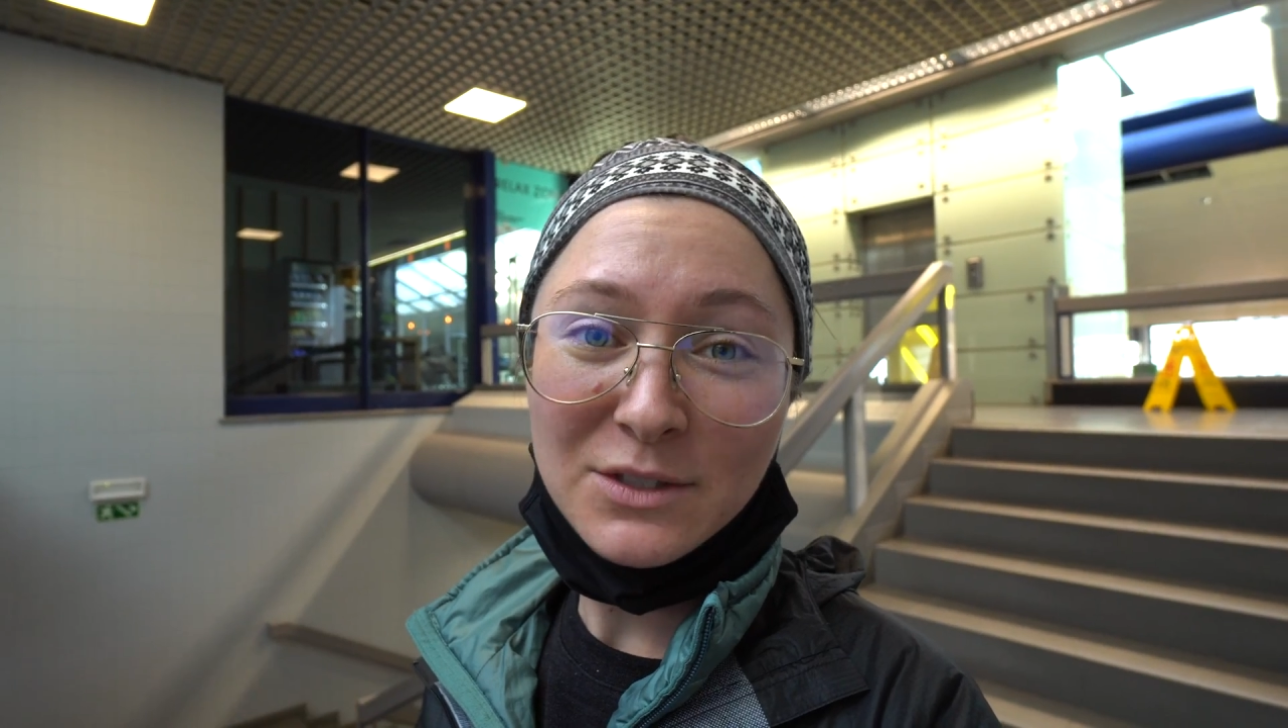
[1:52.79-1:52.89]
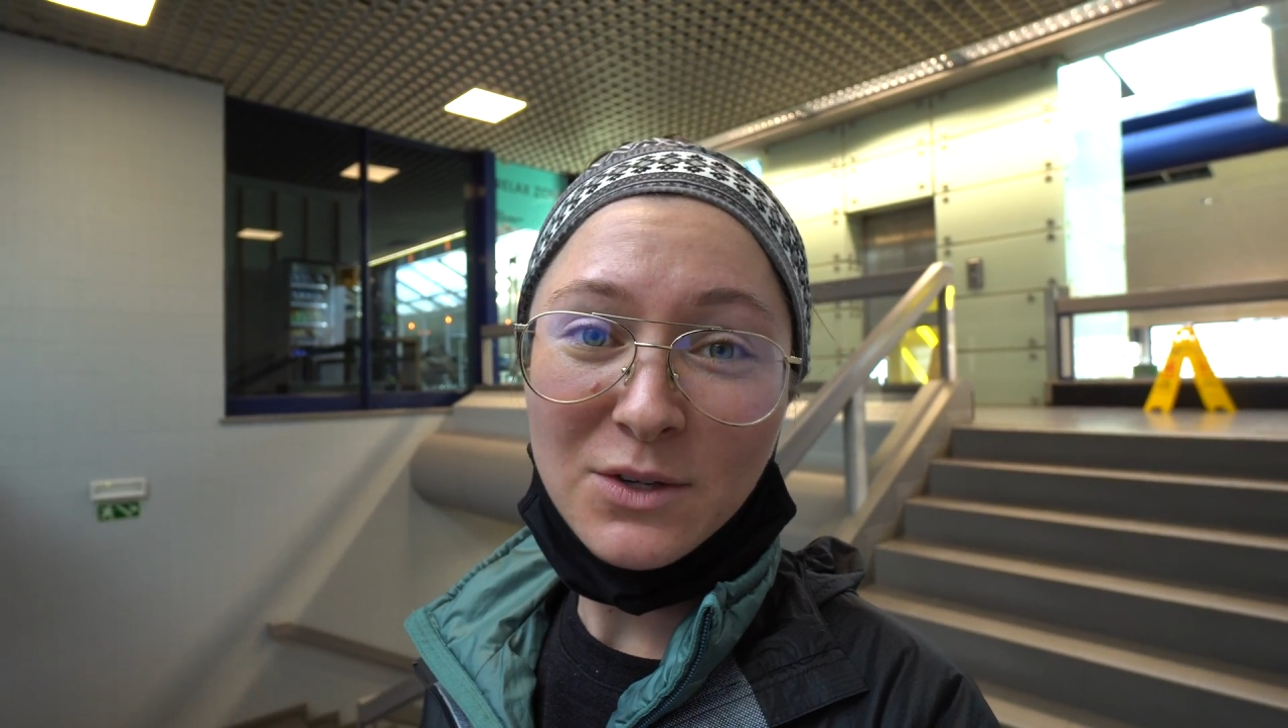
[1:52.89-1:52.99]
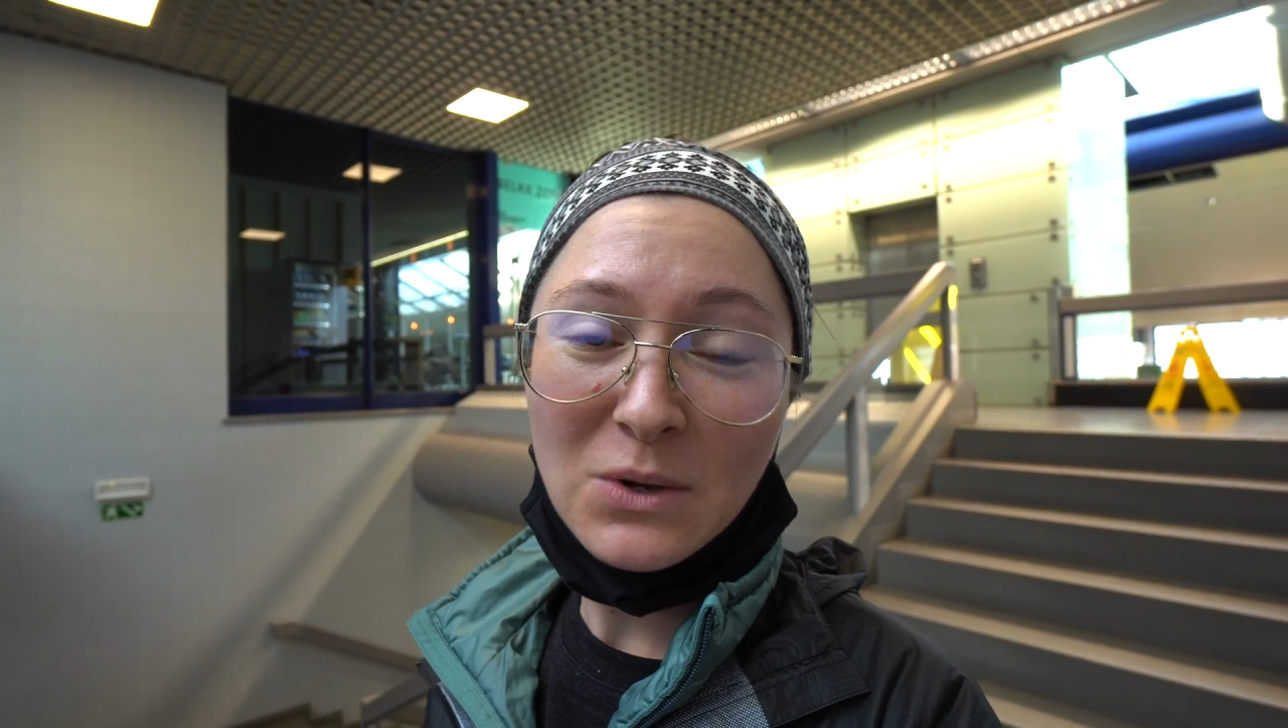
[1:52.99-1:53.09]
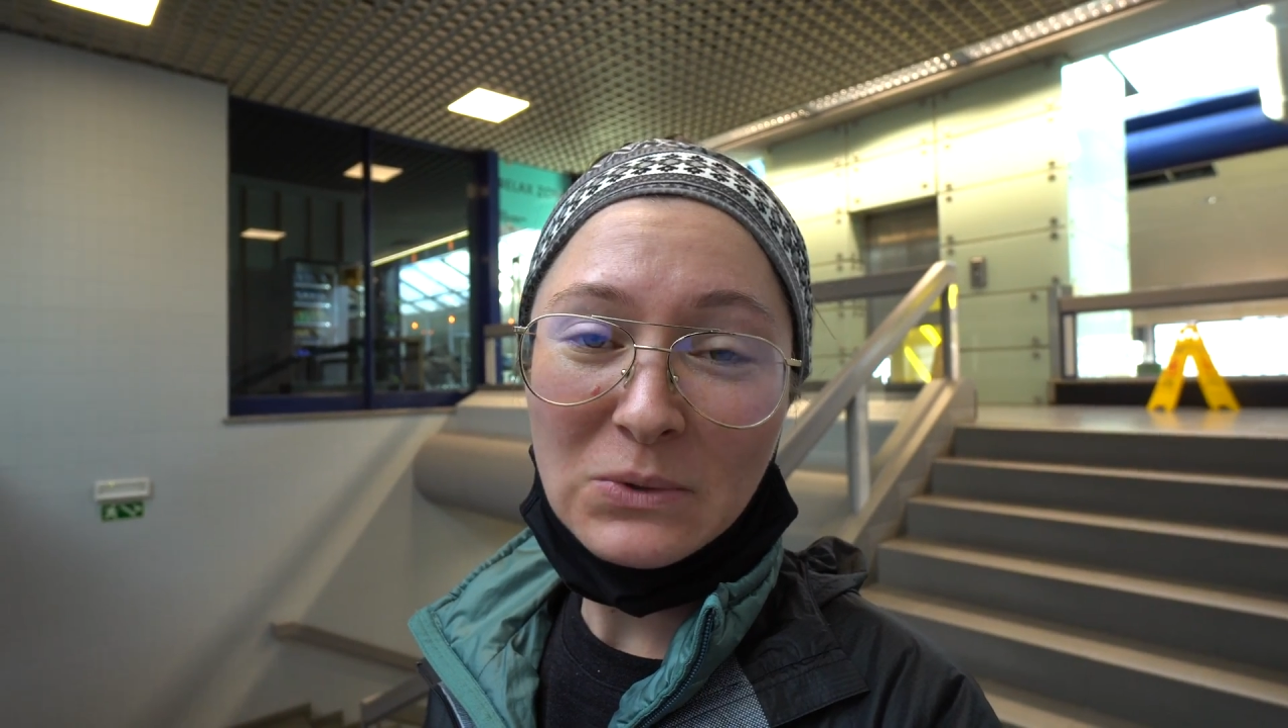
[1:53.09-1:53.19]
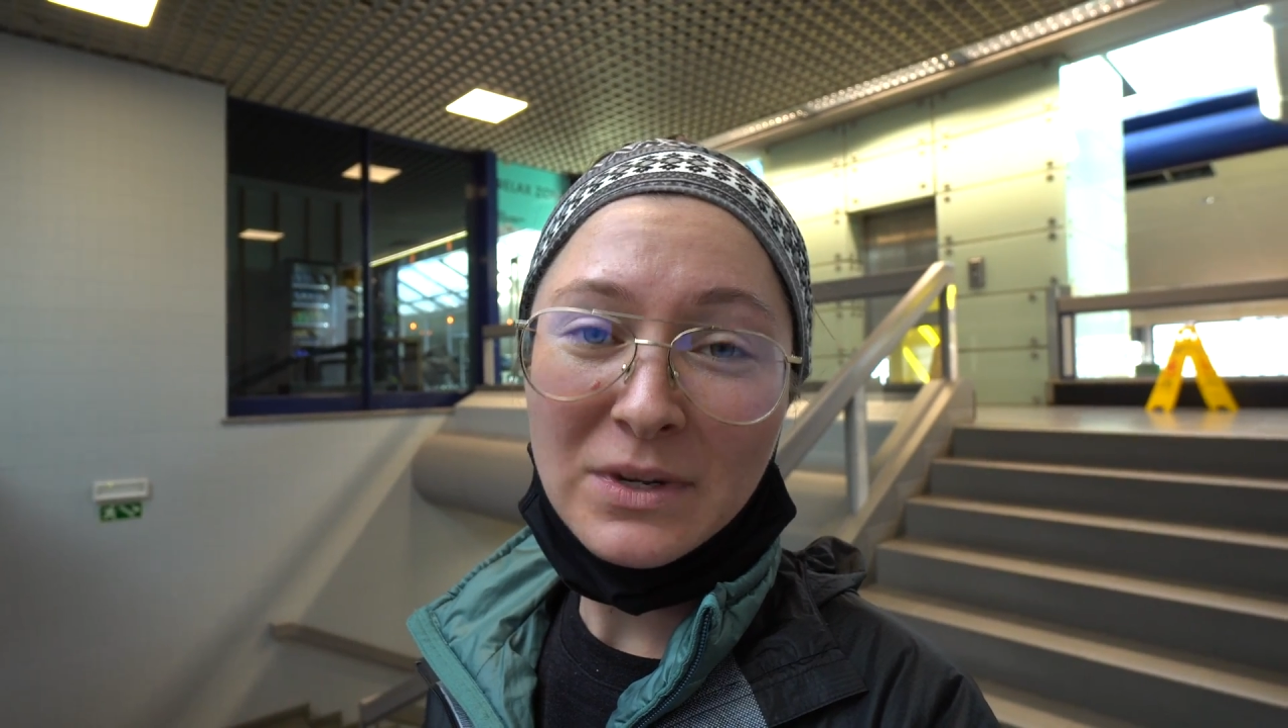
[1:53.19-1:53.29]

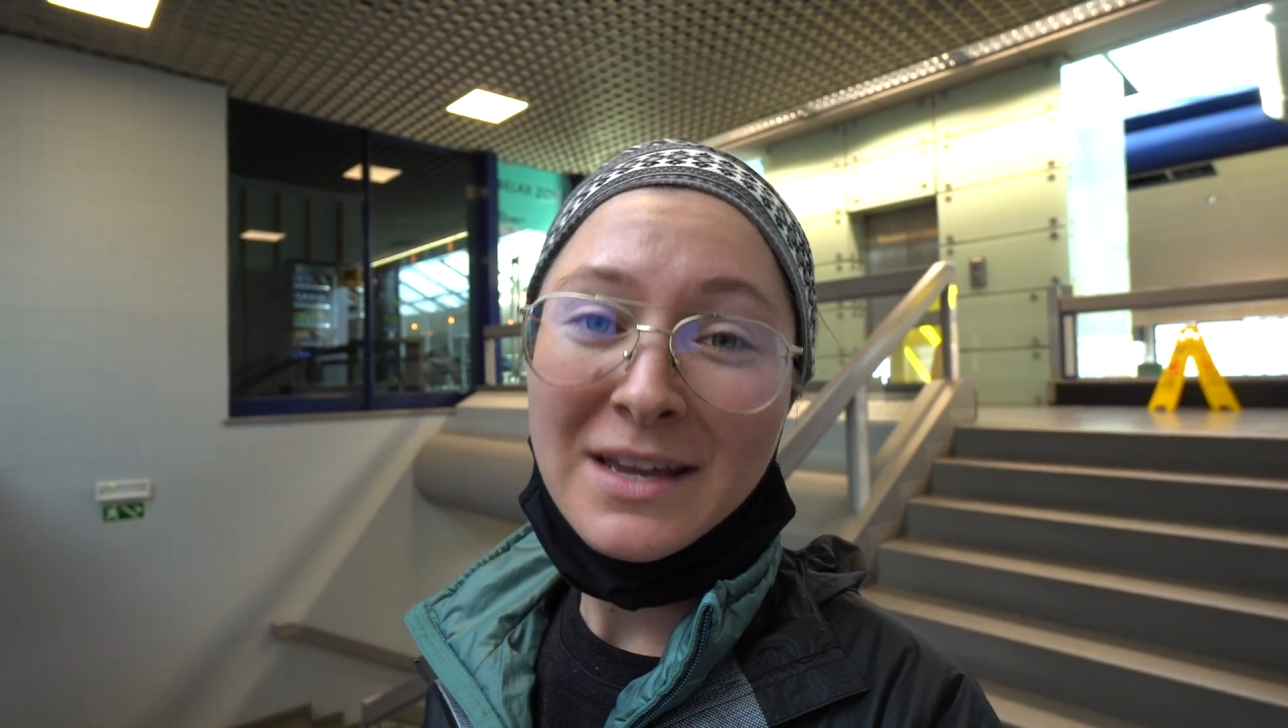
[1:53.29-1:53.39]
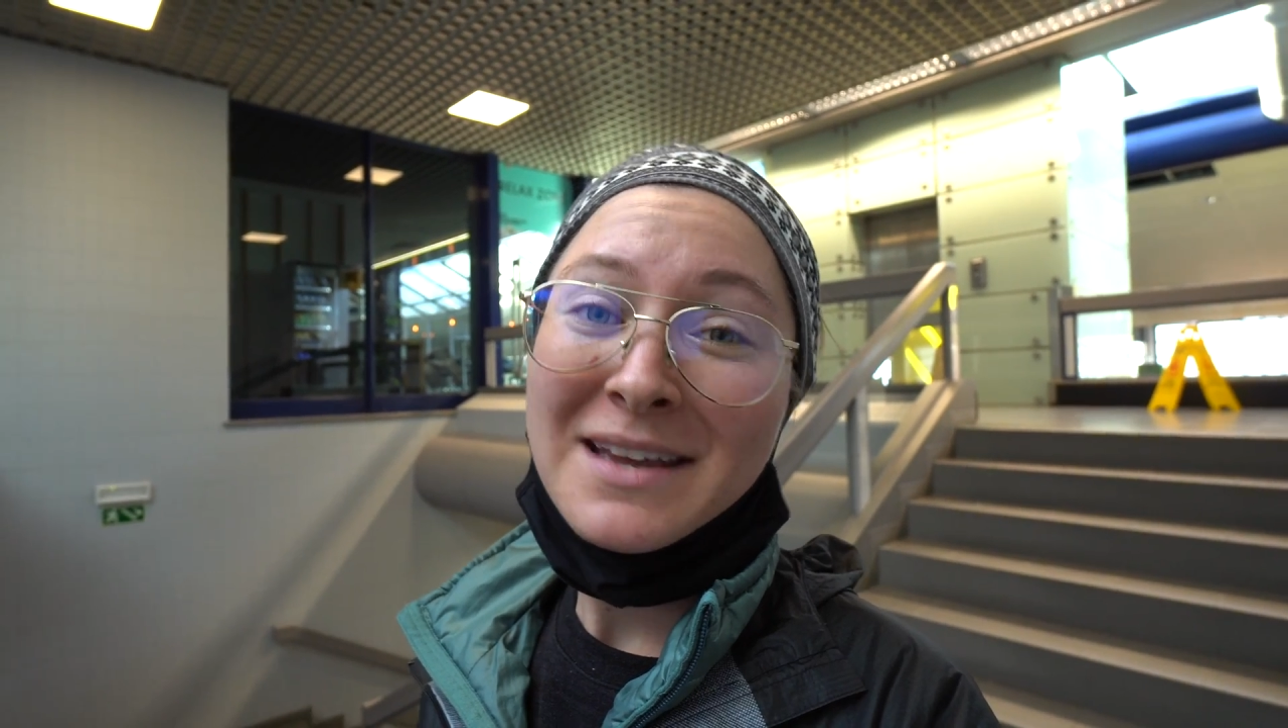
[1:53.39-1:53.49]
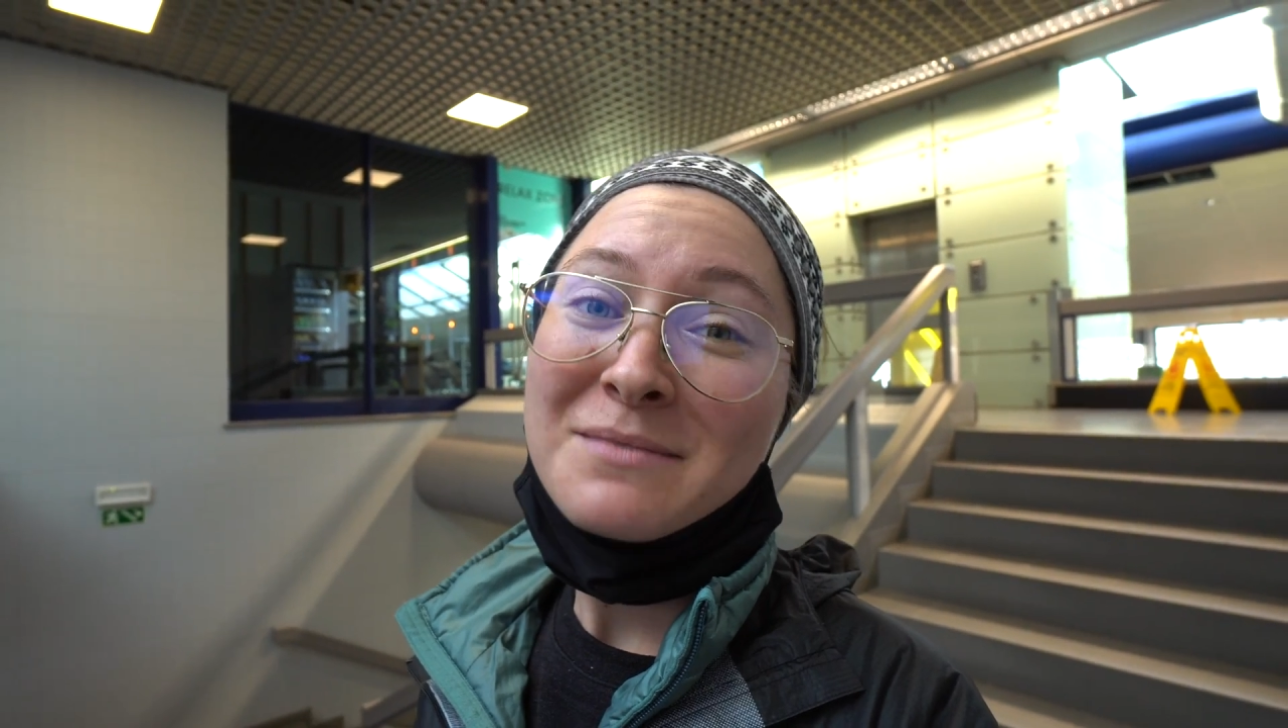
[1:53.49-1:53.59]
zone.